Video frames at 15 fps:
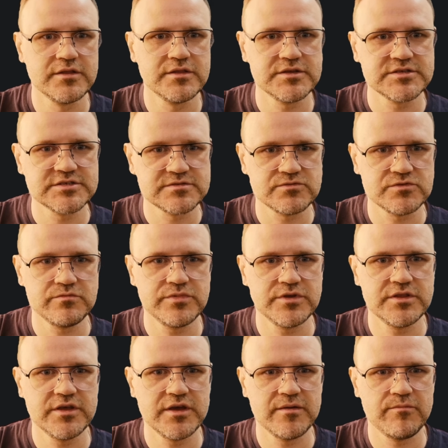This would be
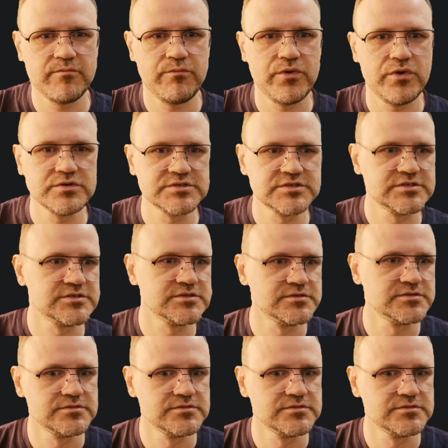the post.